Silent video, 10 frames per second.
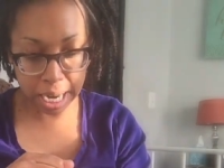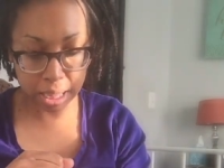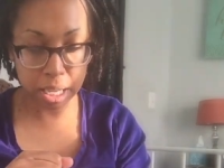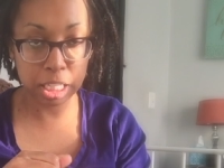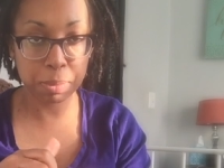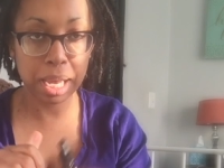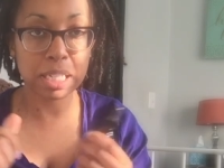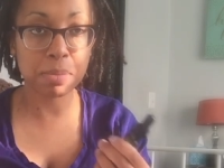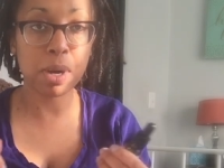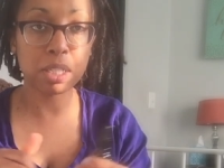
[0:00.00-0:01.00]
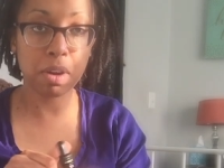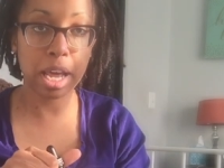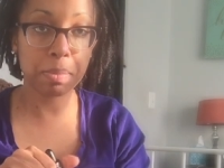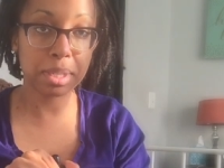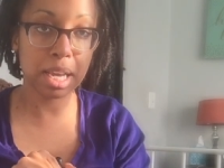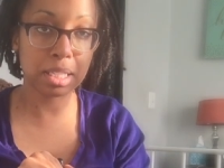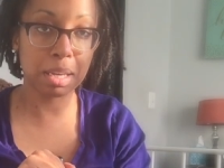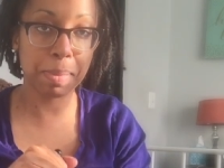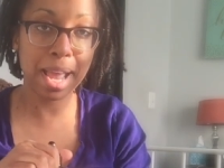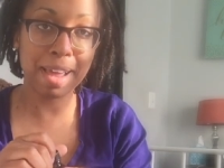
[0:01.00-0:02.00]
and I think it's because I'm also kind of
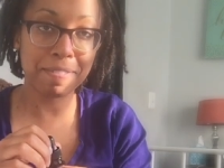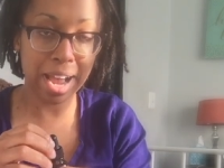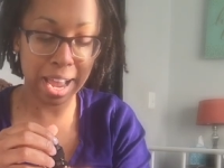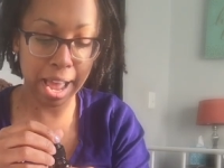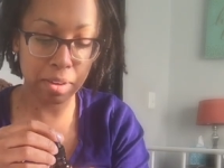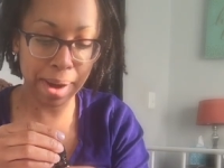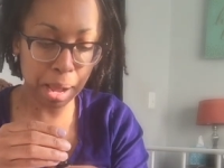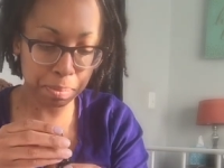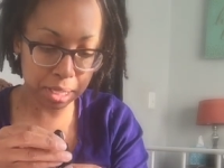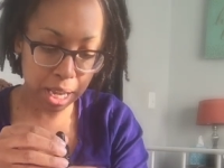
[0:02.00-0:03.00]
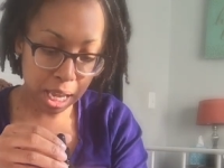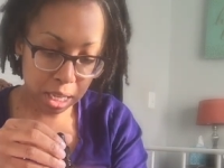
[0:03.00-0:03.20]
protecting my head by head wraps.